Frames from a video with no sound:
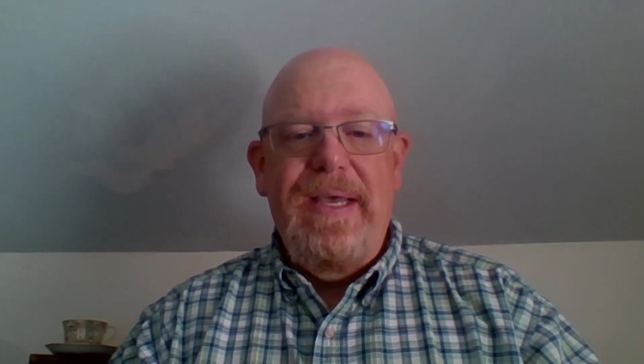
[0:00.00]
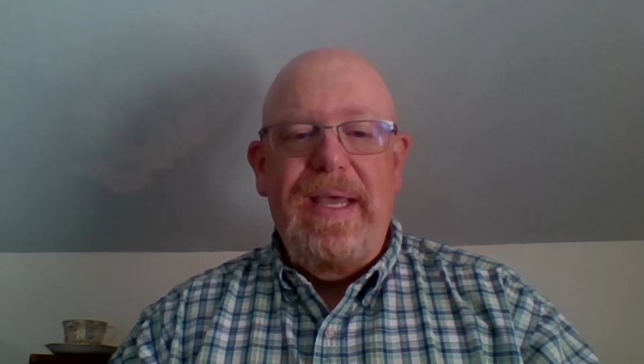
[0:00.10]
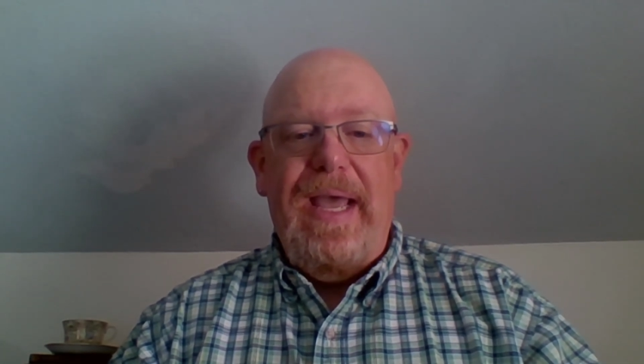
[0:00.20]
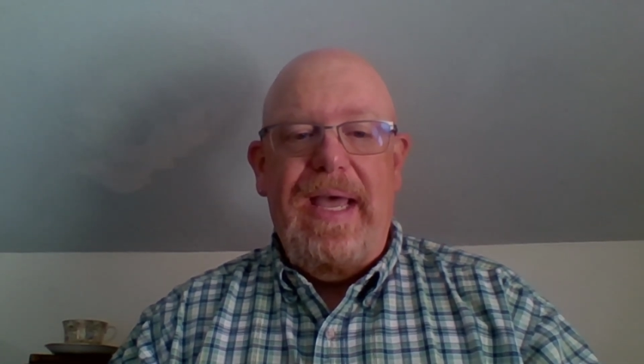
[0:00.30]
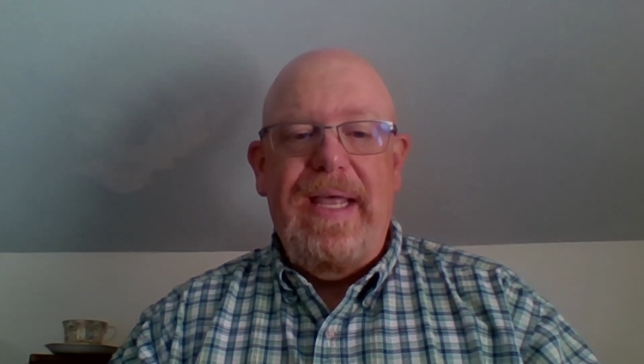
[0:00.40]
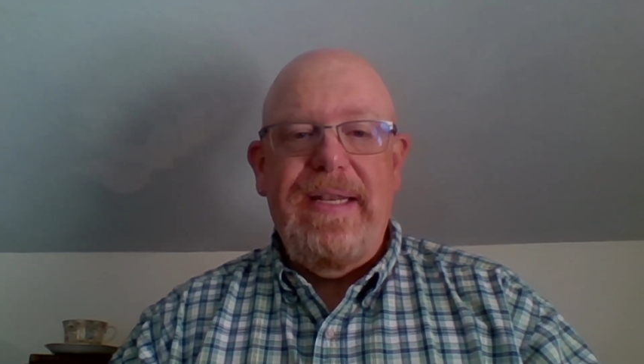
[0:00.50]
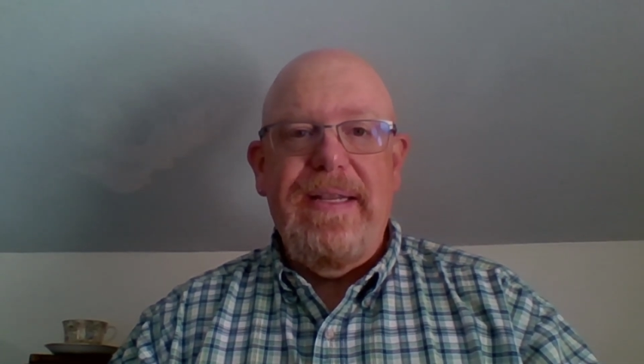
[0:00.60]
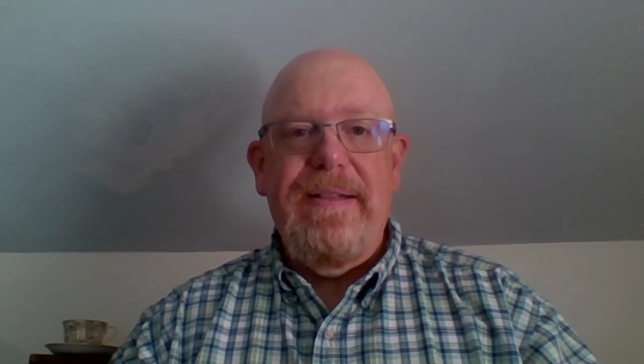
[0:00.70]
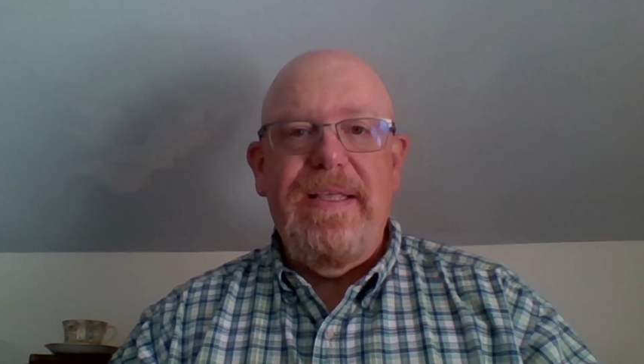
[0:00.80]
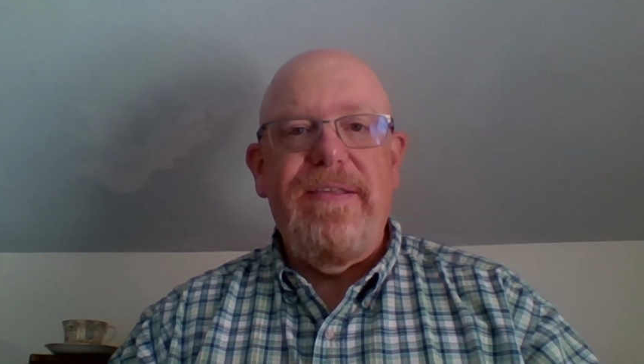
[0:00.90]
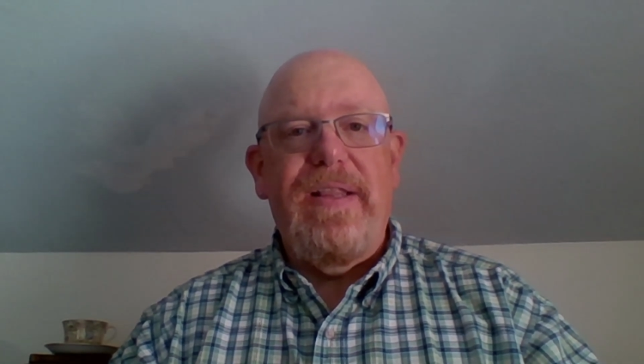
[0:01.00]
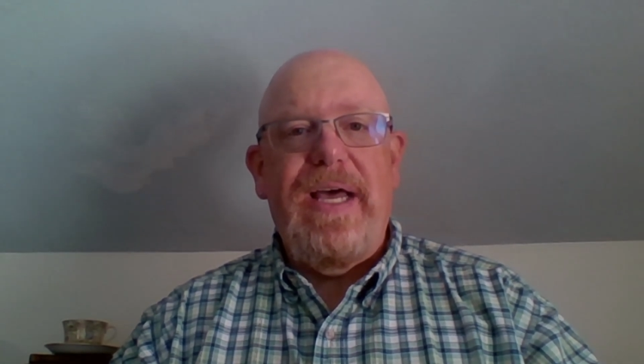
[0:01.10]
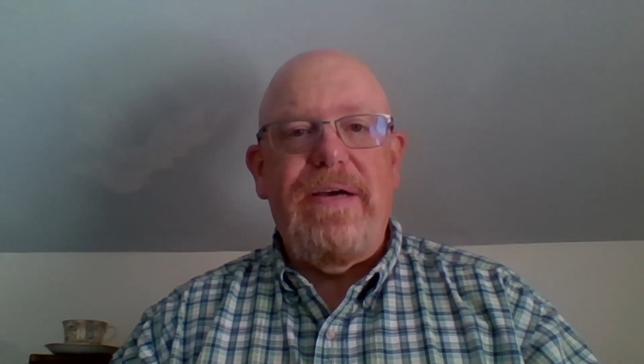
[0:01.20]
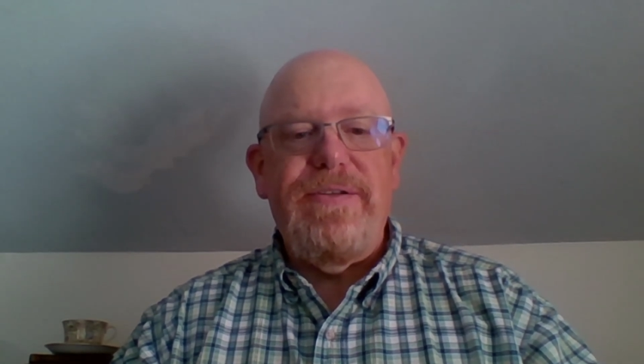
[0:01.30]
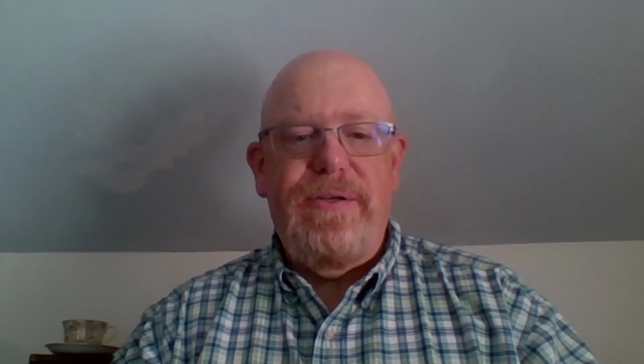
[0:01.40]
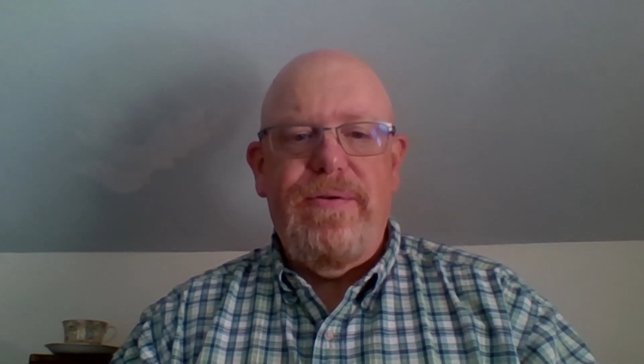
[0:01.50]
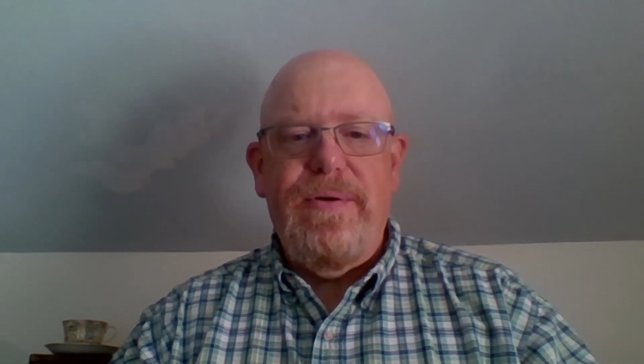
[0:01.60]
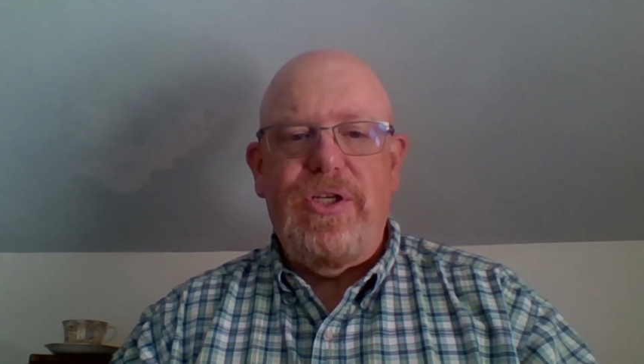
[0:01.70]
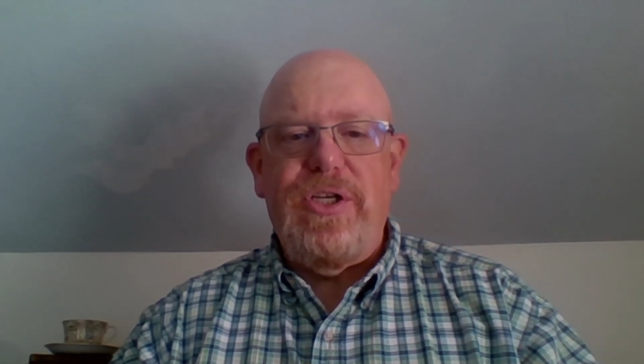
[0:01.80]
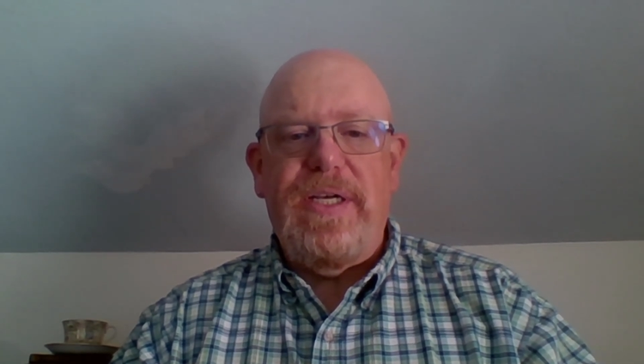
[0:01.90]
And this allows you to
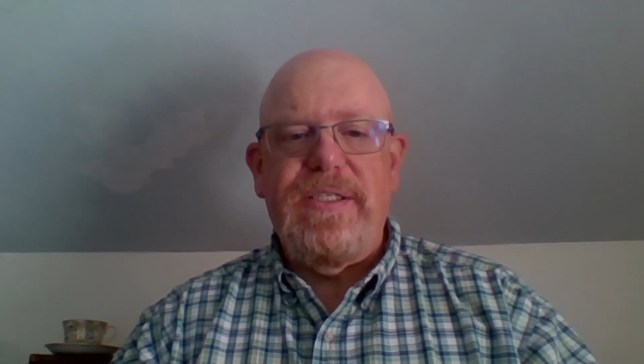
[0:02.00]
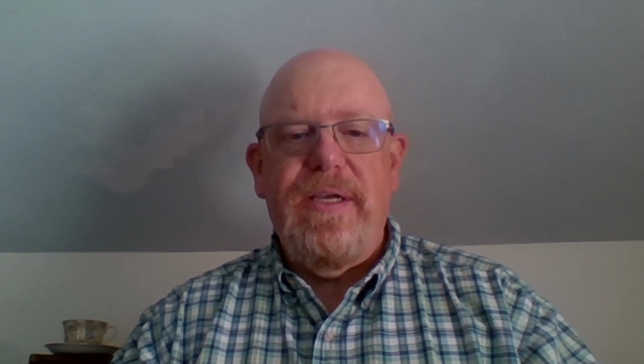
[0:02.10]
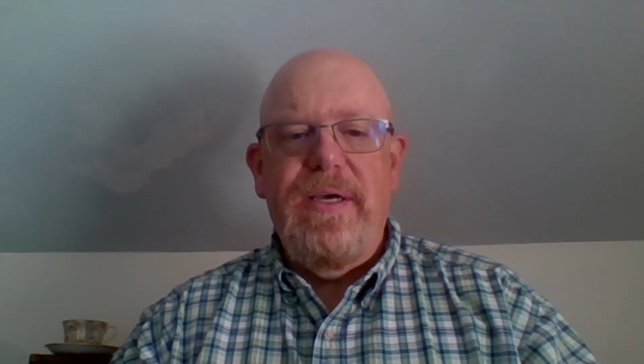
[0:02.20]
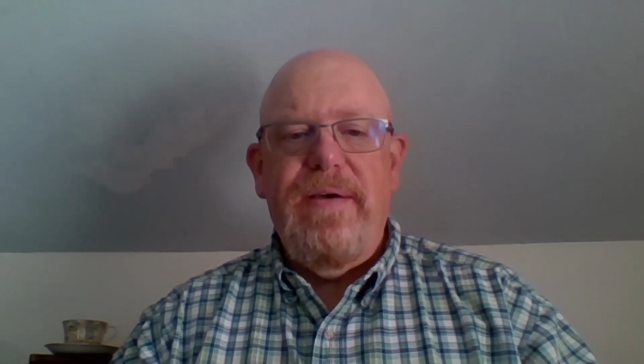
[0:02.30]
adjust